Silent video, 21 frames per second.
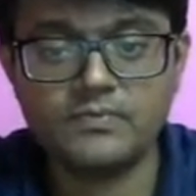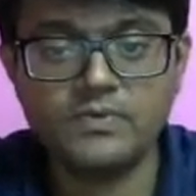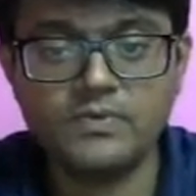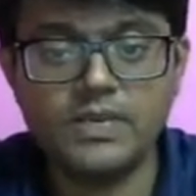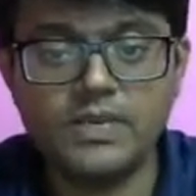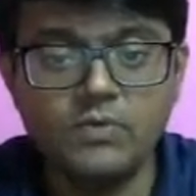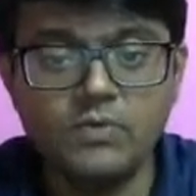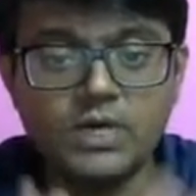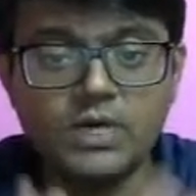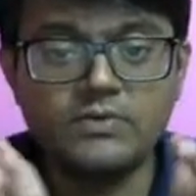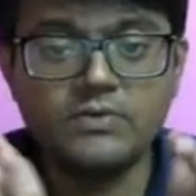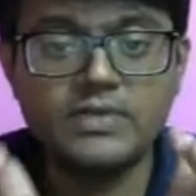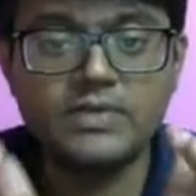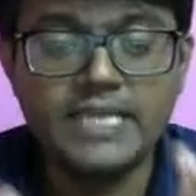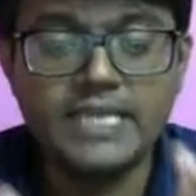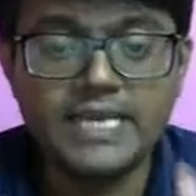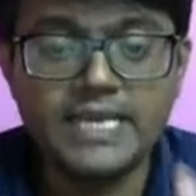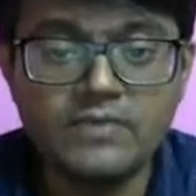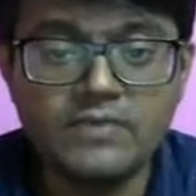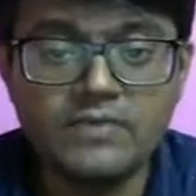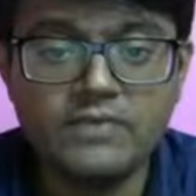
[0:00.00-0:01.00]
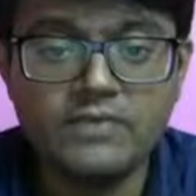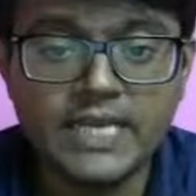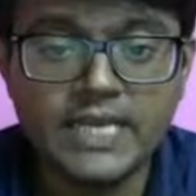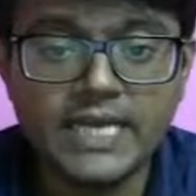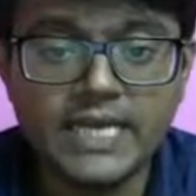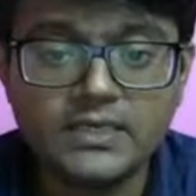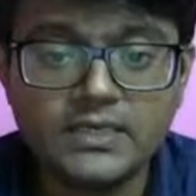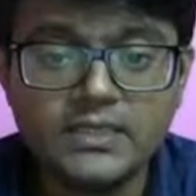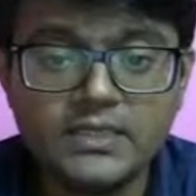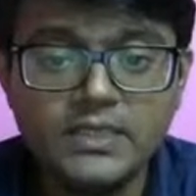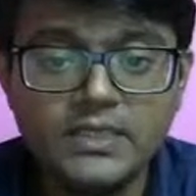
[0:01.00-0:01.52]
Okay, whatever the area we
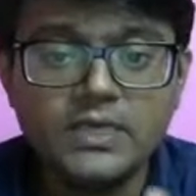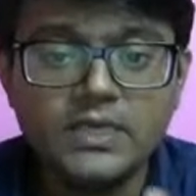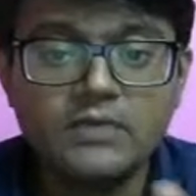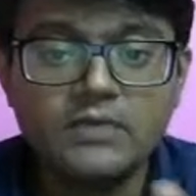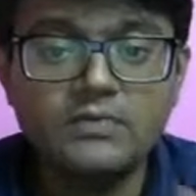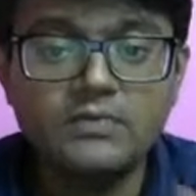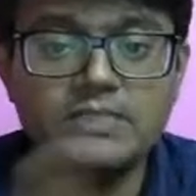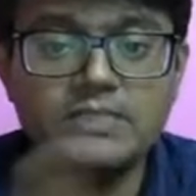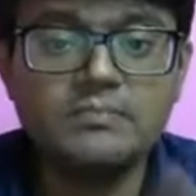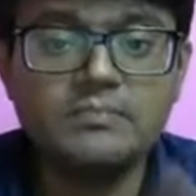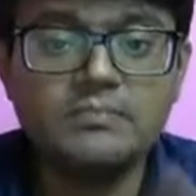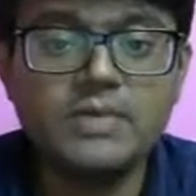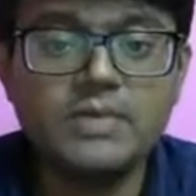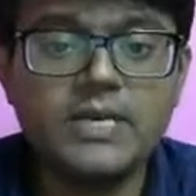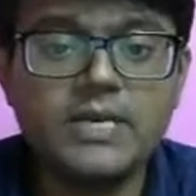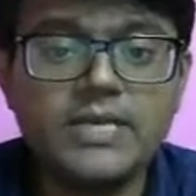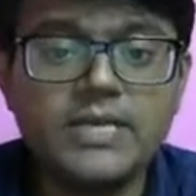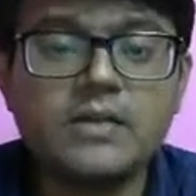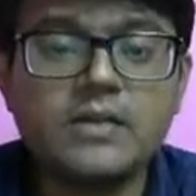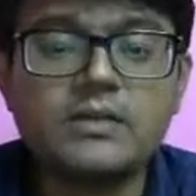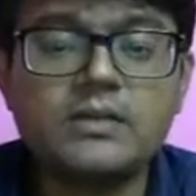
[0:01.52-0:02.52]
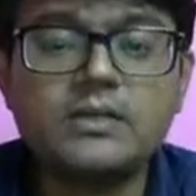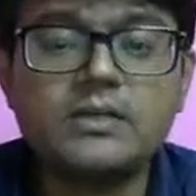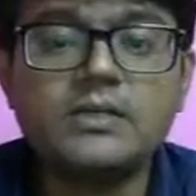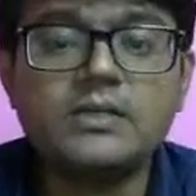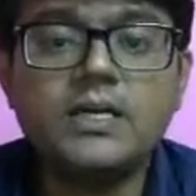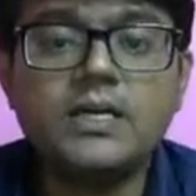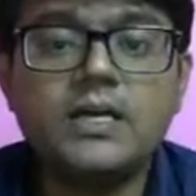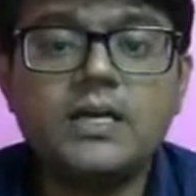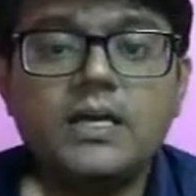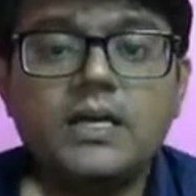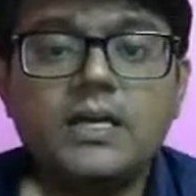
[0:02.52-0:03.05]
get, we will simply take
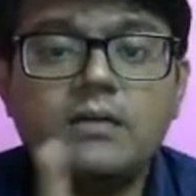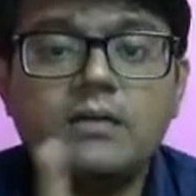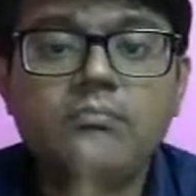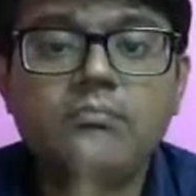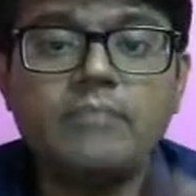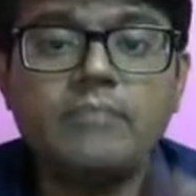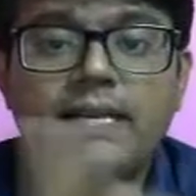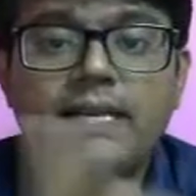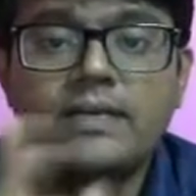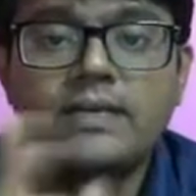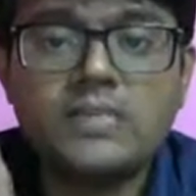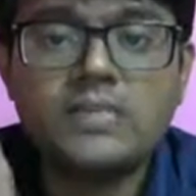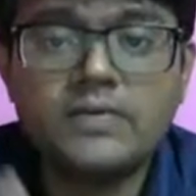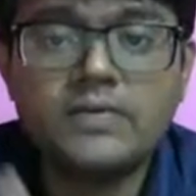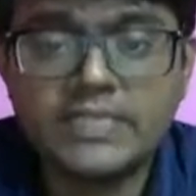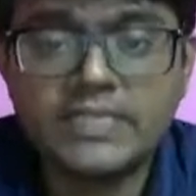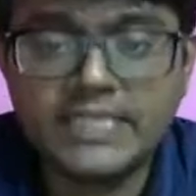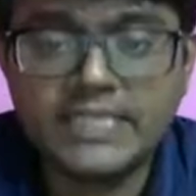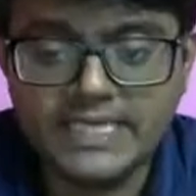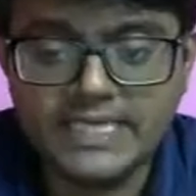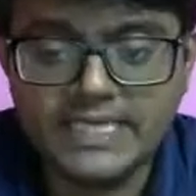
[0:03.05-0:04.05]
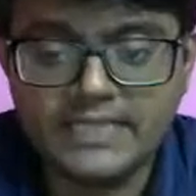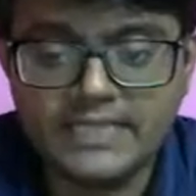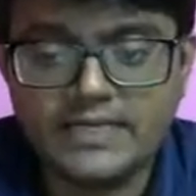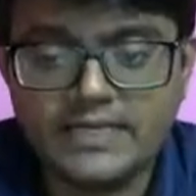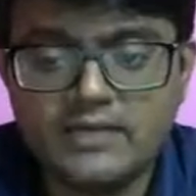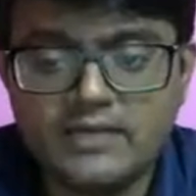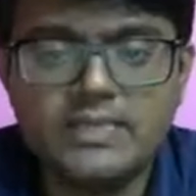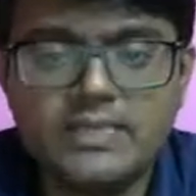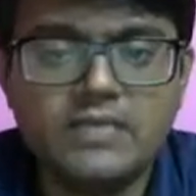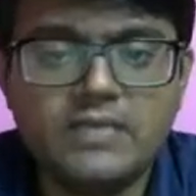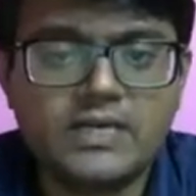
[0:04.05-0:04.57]
minus of that area. That
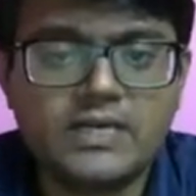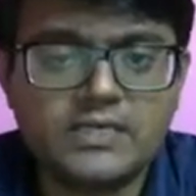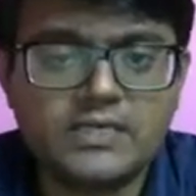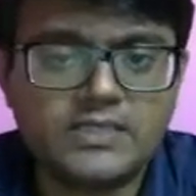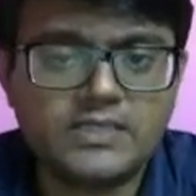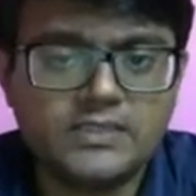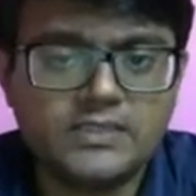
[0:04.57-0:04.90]
will be the work.